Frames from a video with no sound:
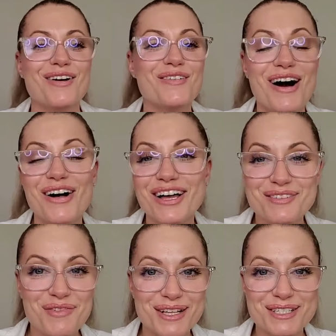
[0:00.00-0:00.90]
well, it
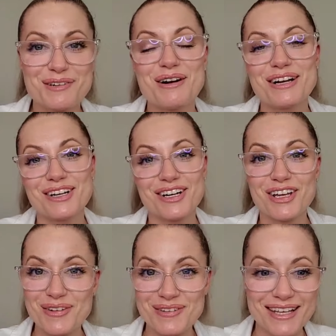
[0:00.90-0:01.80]
depends on what you're
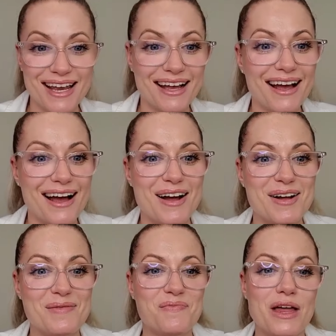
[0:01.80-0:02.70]
using.
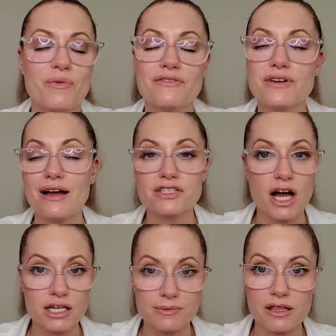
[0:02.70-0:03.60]
Um, and we've, I've
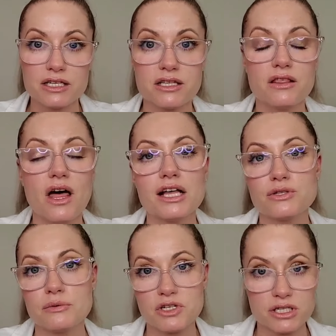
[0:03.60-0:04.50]
talked about this a
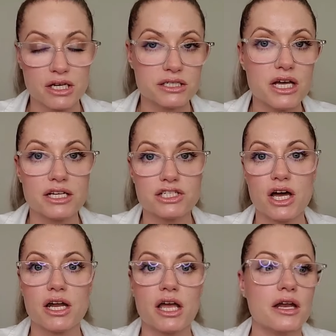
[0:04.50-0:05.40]
lot, so I'm just gonna touch
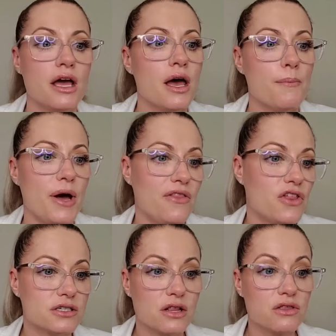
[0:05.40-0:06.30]
on it, but
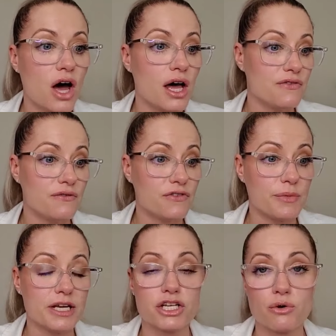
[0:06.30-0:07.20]
there's a lot of
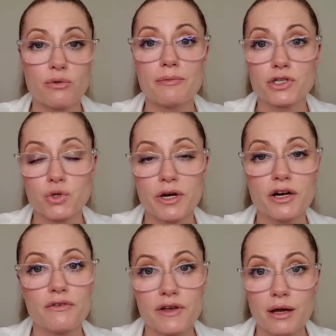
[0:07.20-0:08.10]
information. Remember,
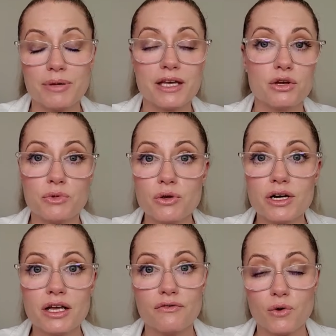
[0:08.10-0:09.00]
join our VIP
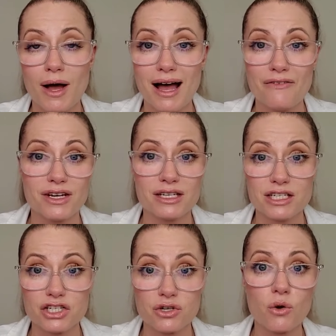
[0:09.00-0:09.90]
community if you have any
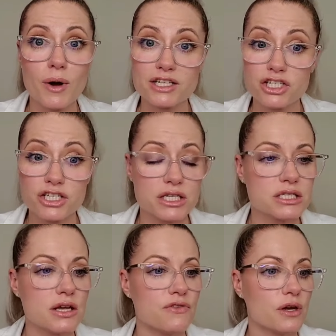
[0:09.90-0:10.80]
additional
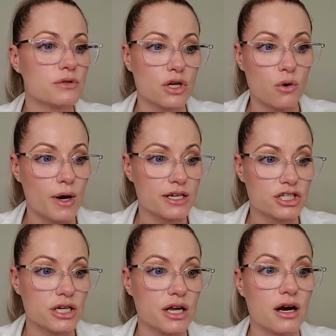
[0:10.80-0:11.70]
questions. If there was a
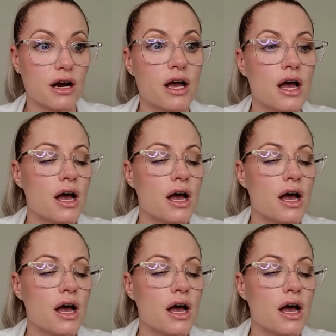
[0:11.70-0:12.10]
question here